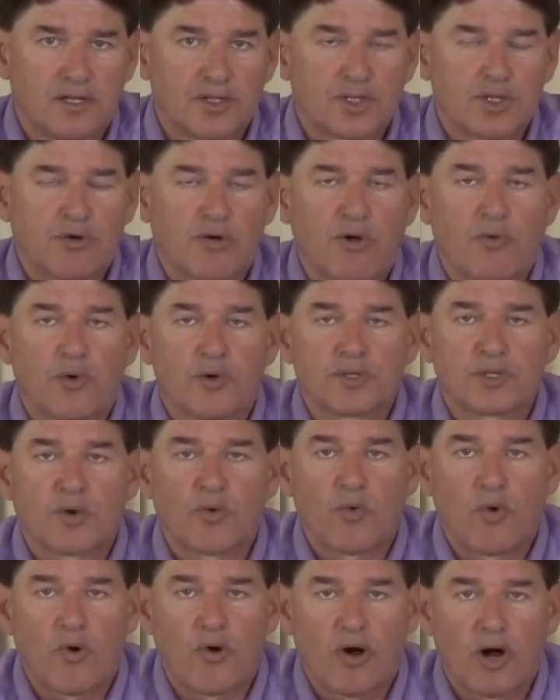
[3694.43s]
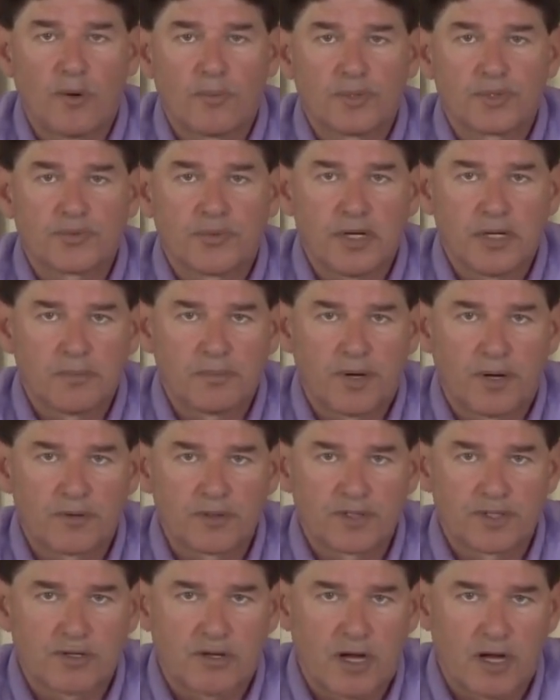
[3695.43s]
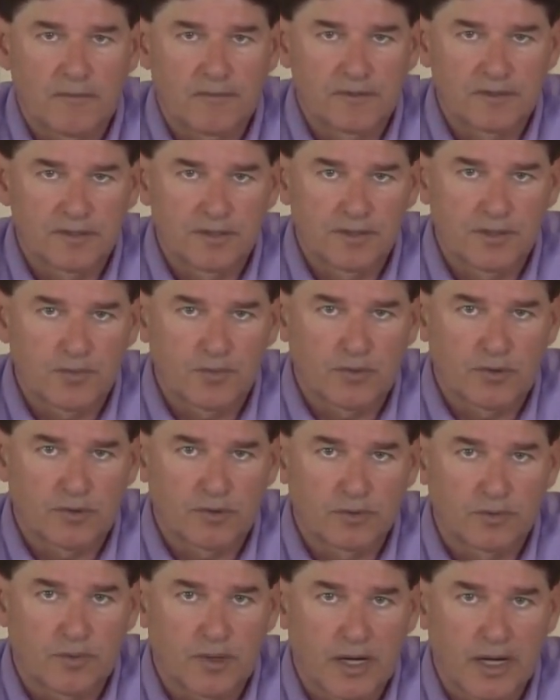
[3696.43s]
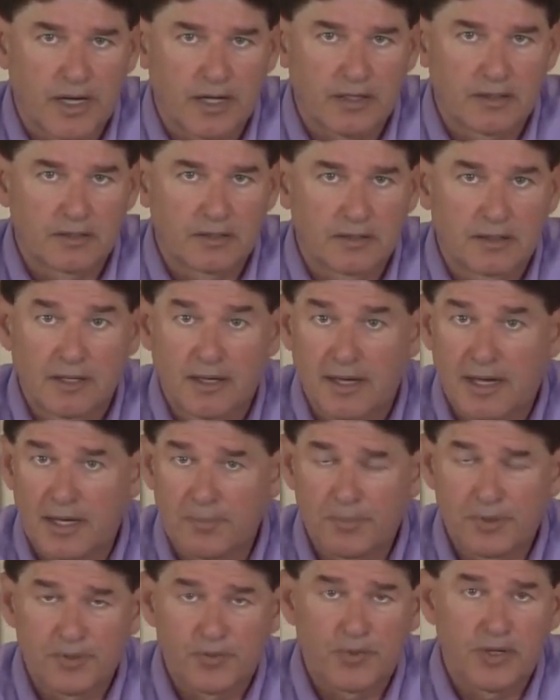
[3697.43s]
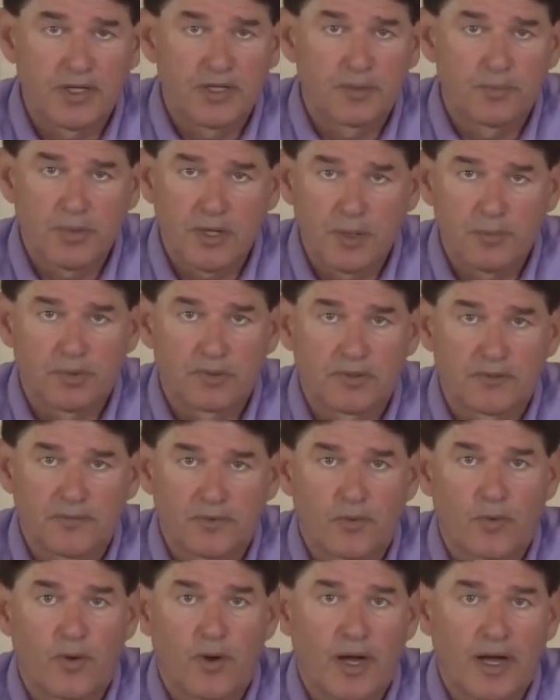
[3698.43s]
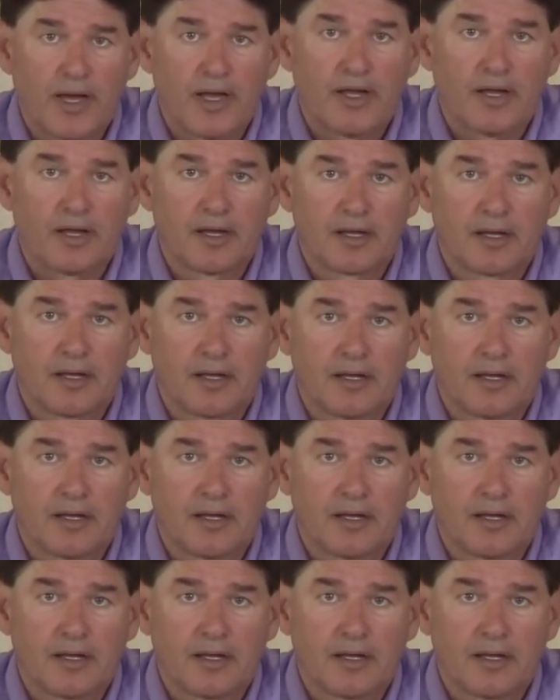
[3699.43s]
So it was a war between post offices worldwide, not between the people of Hawaii.